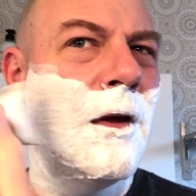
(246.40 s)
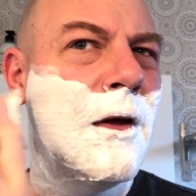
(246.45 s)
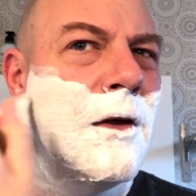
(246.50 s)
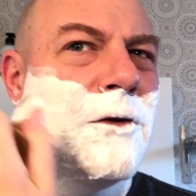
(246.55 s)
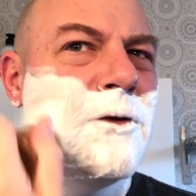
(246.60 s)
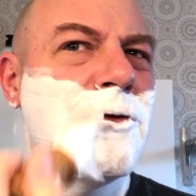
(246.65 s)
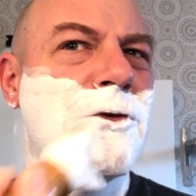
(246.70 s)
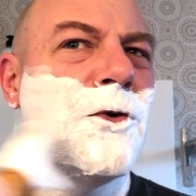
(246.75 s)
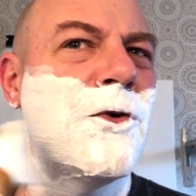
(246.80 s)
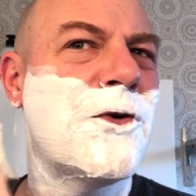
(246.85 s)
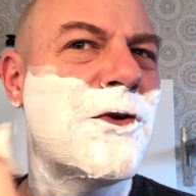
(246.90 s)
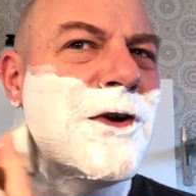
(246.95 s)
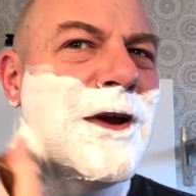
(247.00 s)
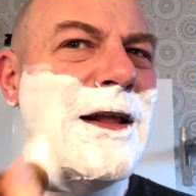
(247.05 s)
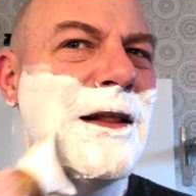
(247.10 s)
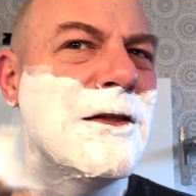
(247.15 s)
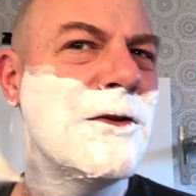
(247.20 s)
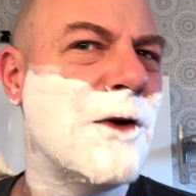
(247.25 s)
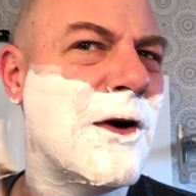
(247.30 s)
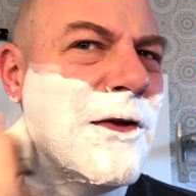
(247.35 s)

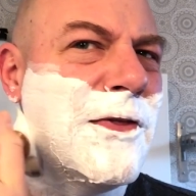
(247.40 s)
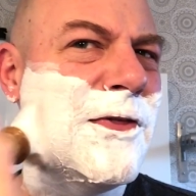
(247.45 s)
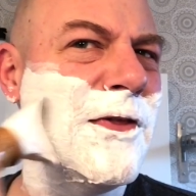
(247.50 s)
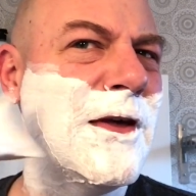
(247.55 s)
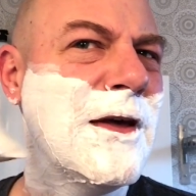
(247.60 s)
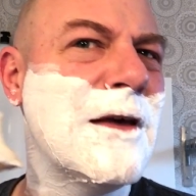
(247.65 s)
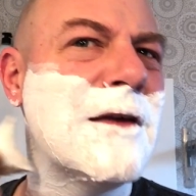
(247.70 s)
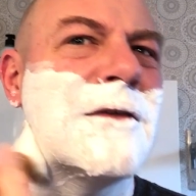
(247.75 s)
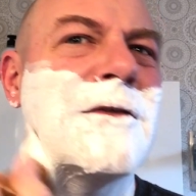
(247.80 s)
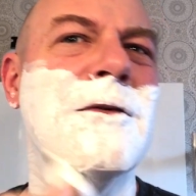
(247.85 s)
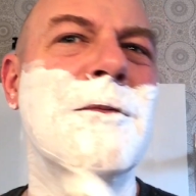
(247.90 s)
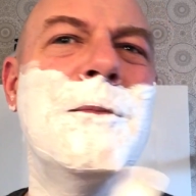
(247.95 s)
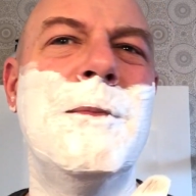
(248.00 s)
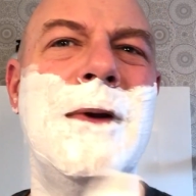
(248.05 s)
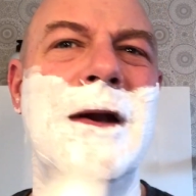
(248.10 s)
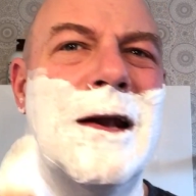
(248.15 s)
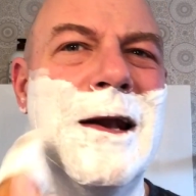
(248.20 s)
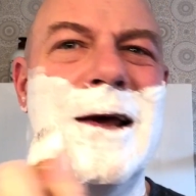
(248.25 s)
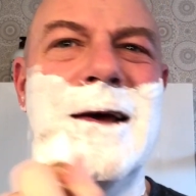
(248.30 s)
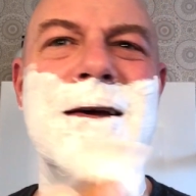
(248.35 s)
Sorrento, I think, is a
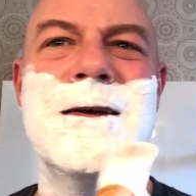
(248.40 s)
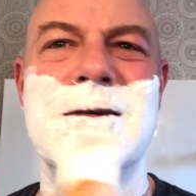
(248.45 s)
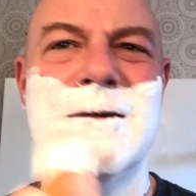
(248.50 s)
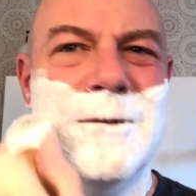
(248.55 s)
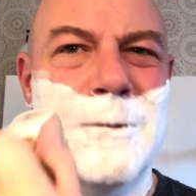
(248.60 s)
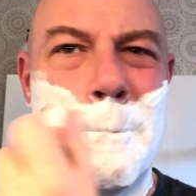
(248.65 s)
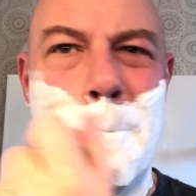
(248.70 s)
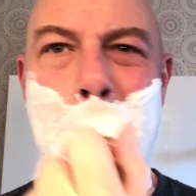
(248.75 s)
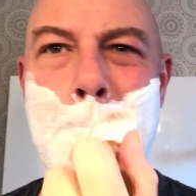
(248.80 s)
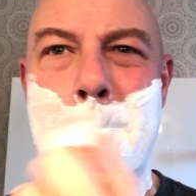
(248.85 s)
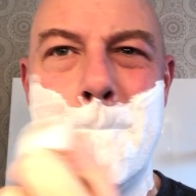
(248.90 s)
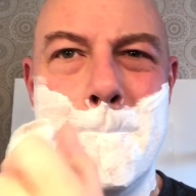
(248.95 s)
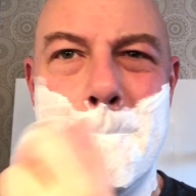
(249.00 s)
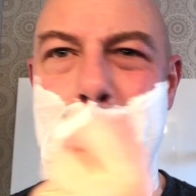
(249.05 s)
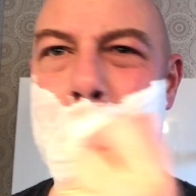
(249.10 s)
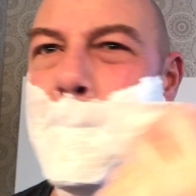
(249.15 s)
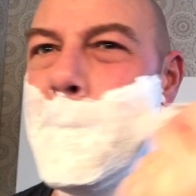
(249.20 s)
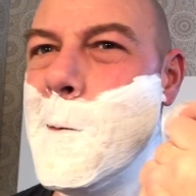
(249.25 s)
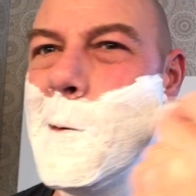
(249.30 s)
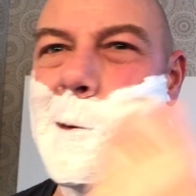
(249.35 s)
place
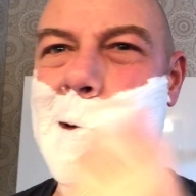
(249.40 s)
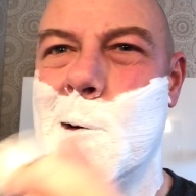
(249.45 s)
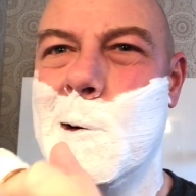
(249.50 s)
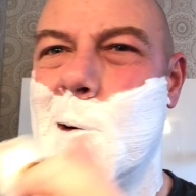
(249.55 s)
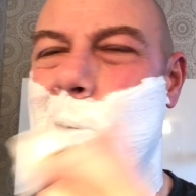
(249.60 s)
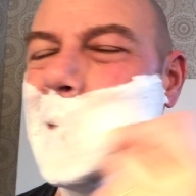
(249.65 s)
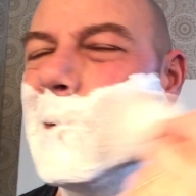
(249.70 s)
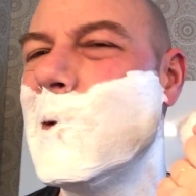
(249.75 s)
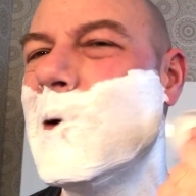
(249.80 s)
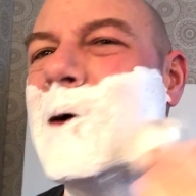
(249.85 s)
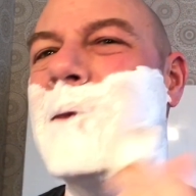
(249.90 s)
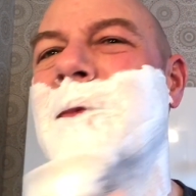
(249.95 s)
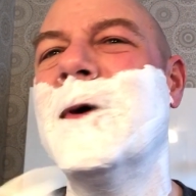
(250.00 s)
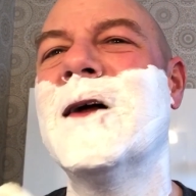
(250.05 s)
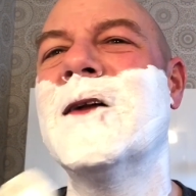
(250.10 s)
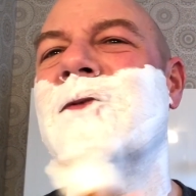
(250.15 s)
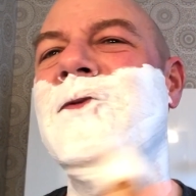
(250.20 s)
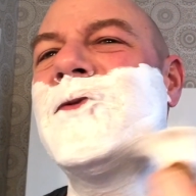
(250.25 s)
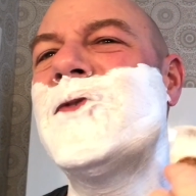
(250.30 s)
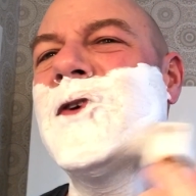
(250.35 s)
on the
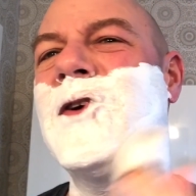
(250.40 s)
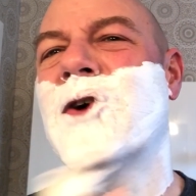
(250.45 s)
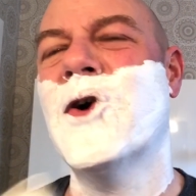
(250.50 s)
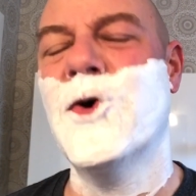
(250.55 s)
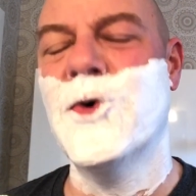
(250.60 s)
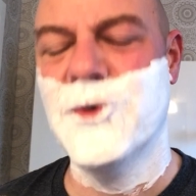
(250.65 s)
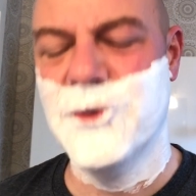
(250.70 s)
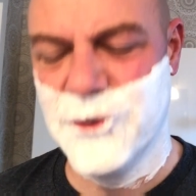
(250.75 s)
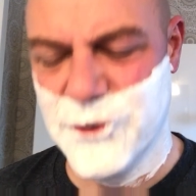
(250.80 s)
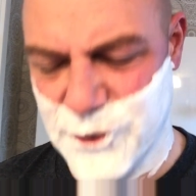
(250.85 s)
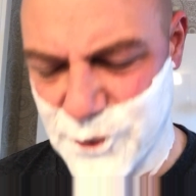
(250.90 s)
Amalfi coast,